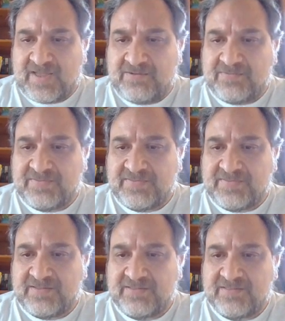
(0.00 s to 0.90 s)
I
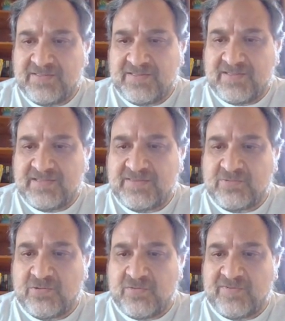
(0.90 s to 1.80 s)
think
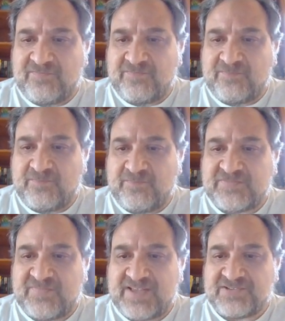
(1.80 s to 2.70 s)
we're going
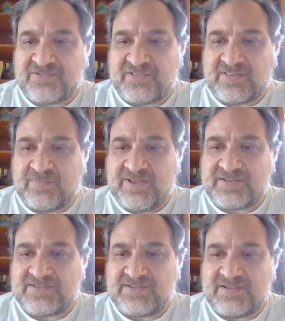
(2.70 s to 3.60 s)
much faster than the
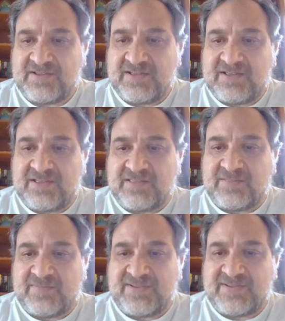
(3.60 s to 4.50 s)
bus.
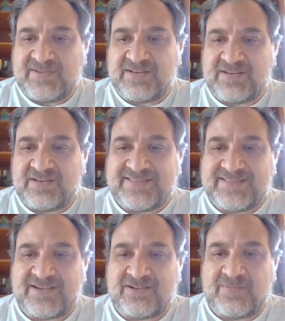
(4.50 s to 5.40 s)
The bus is going to be in the
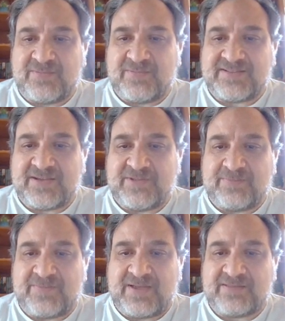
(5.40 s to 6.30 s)
tunnel by the time we
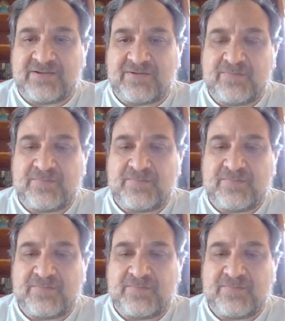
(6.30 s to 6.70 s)
get back there.